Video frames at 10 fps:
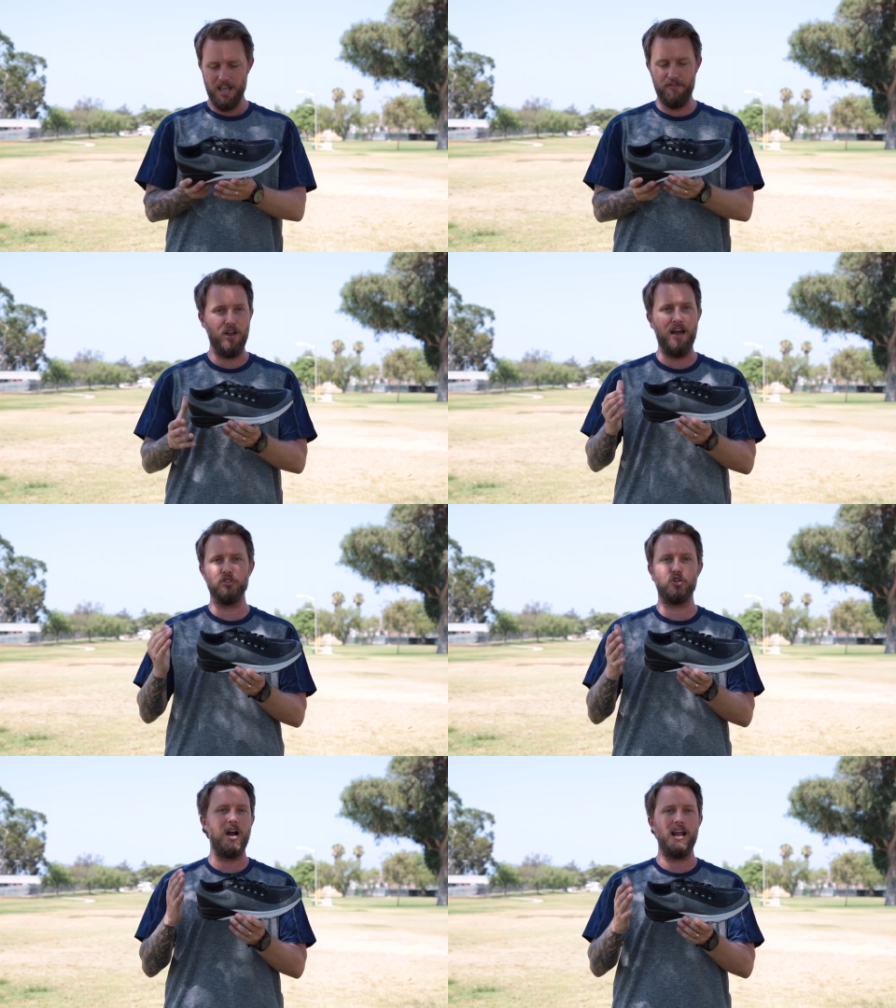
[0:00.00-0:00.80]
If you
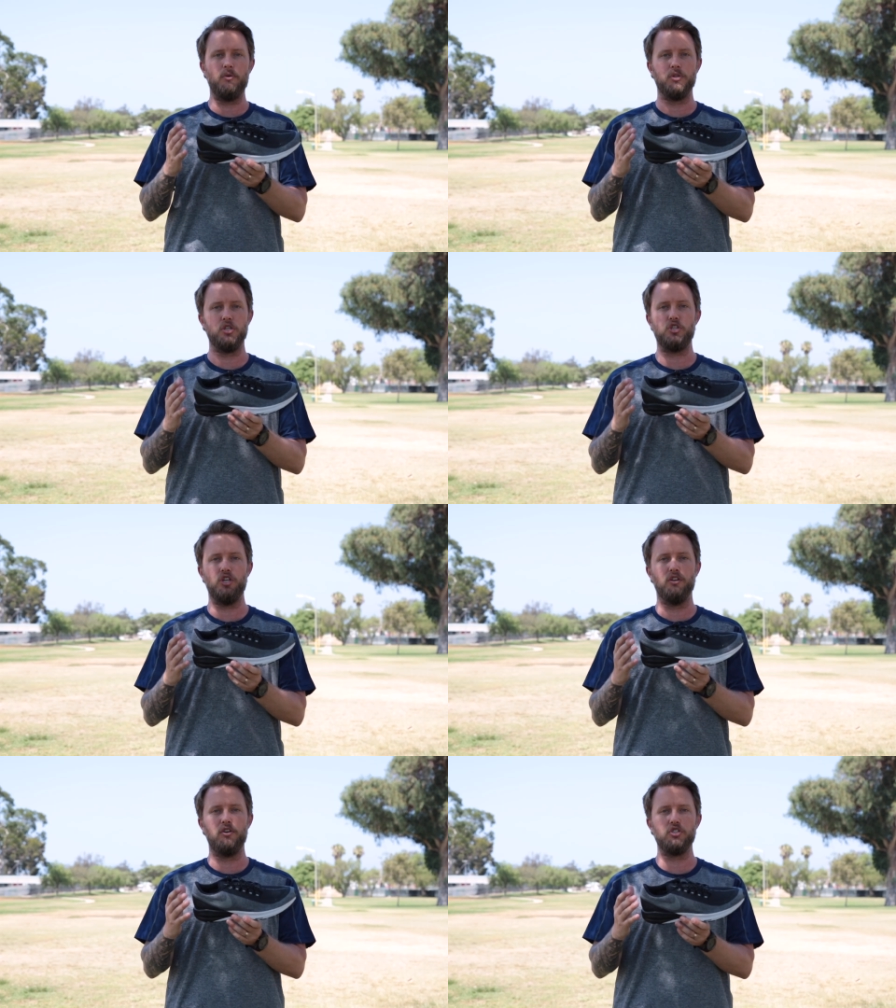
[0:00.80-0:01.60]
haven't tried out one of the
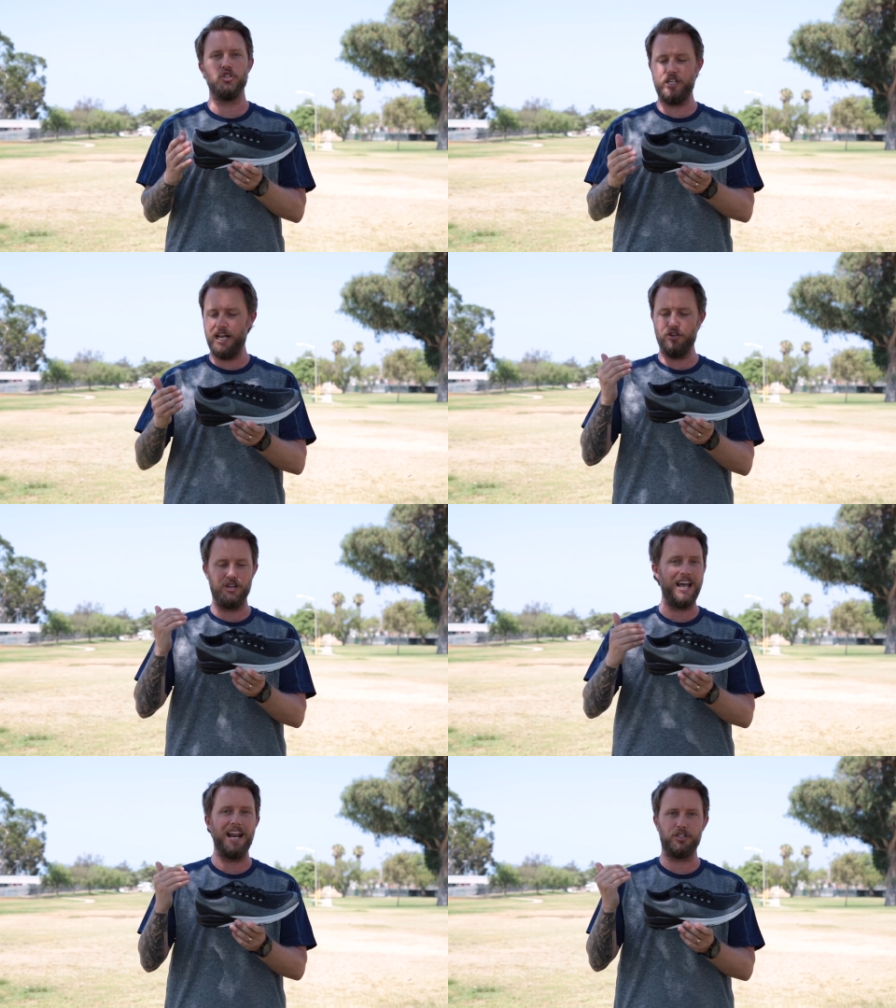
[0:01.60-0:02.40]
Shield versions yet,
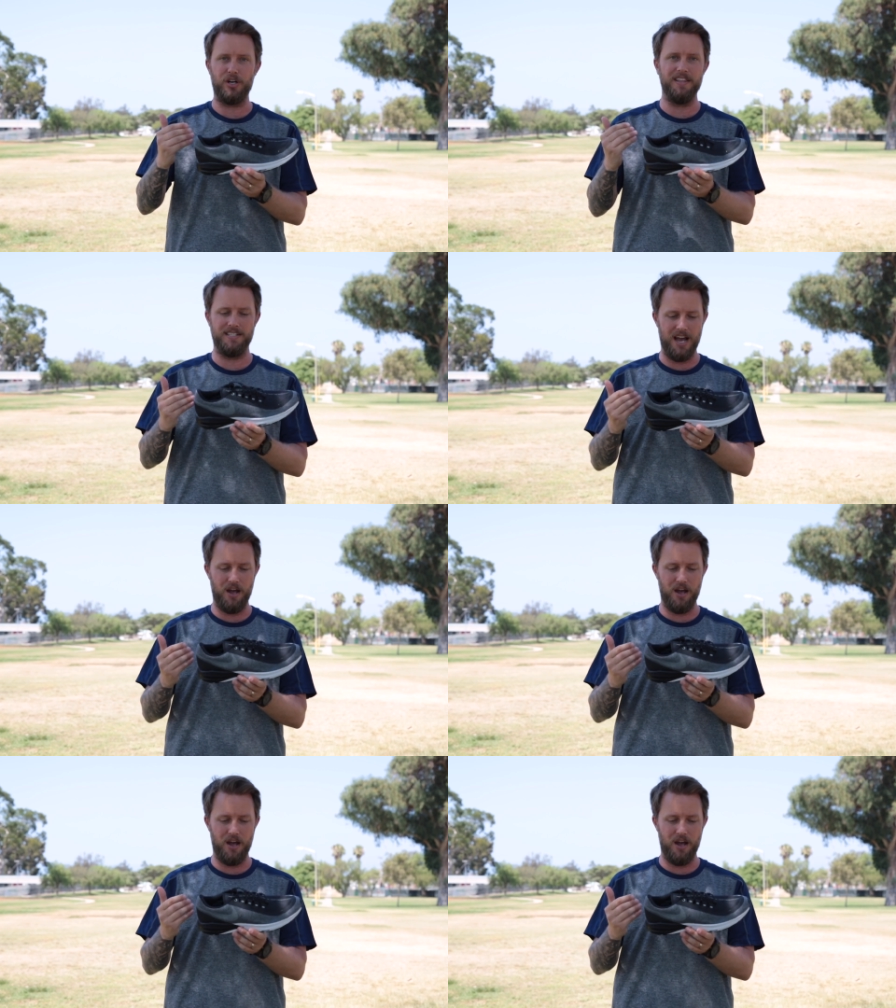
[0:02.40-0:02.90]
you've got to try this